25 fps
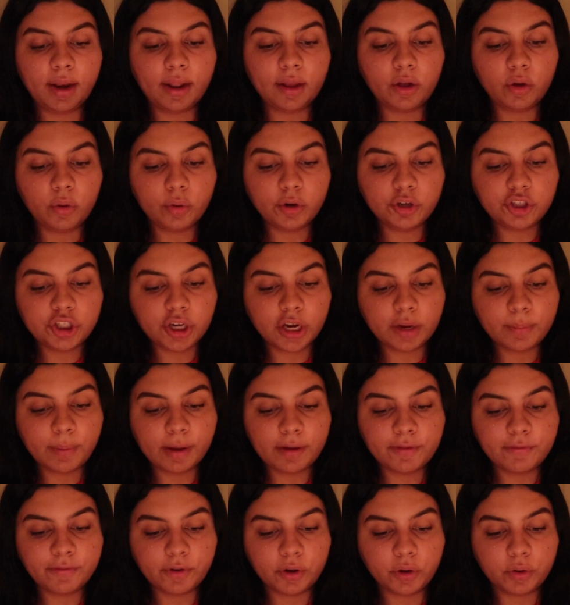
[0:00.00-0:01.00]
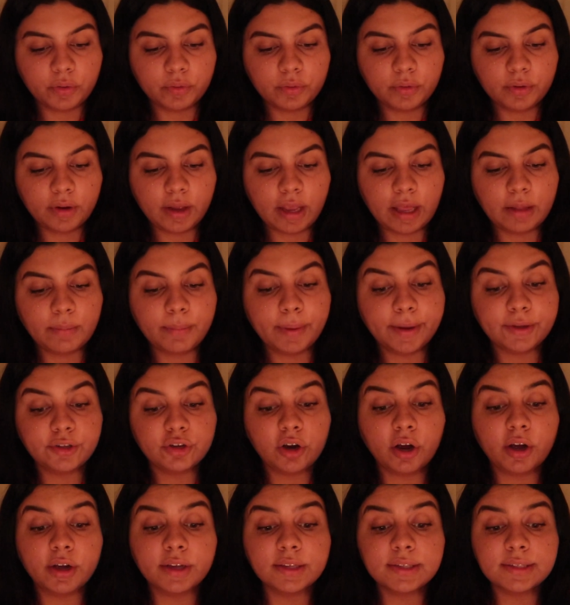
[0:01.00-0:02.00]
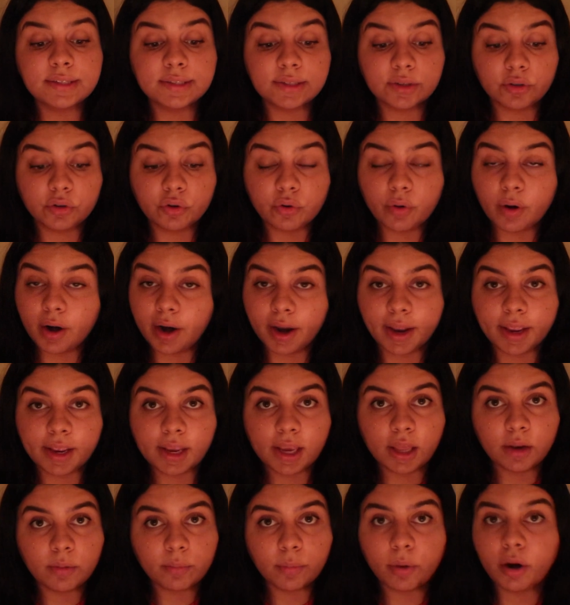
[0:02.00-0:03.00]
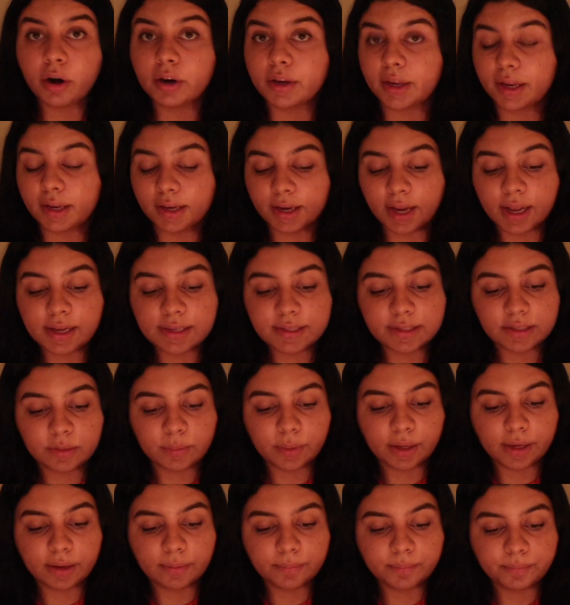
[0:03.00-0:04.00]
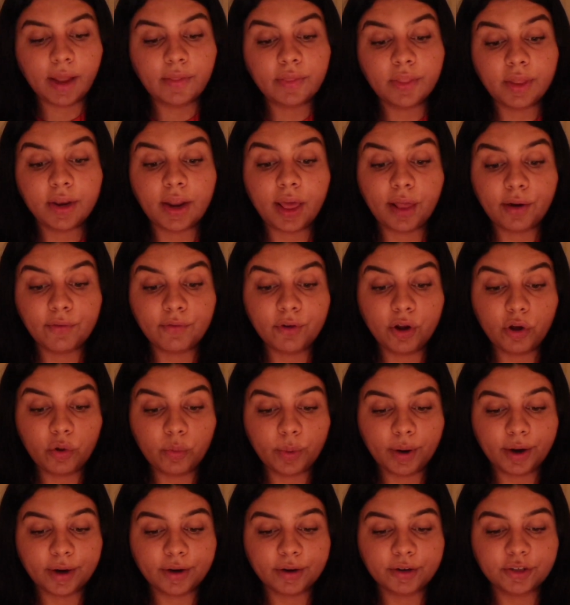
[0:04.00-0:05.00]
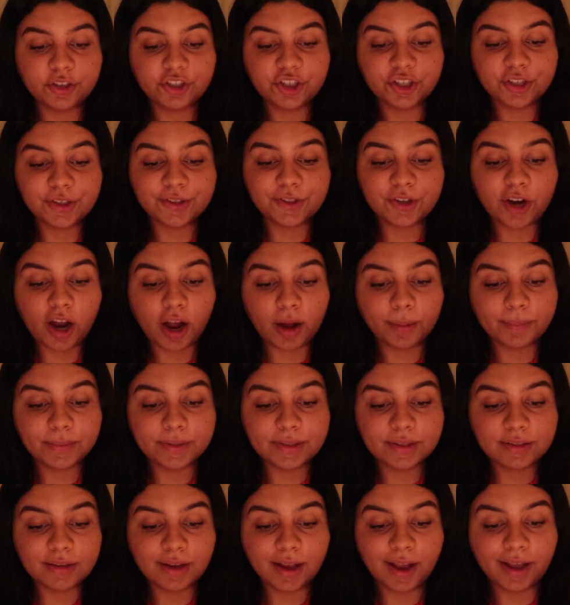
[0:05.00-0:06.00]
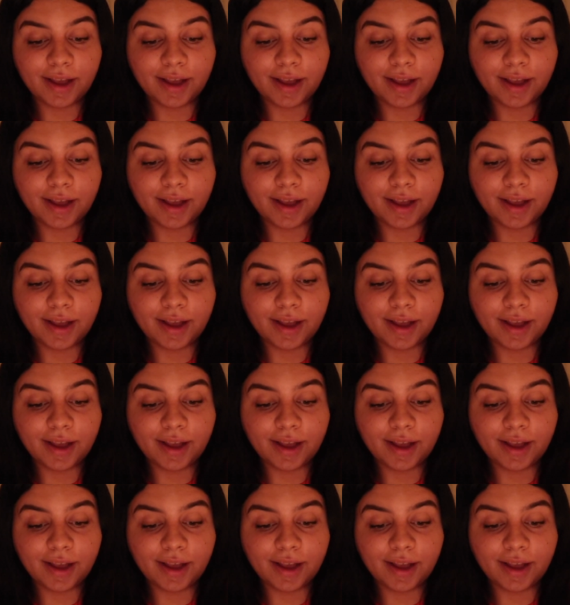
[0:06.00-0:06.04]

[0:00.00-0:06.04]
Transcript: And I go to check my phone, and my dog is still crying and barking next to me. And then out of nowhere, she stops,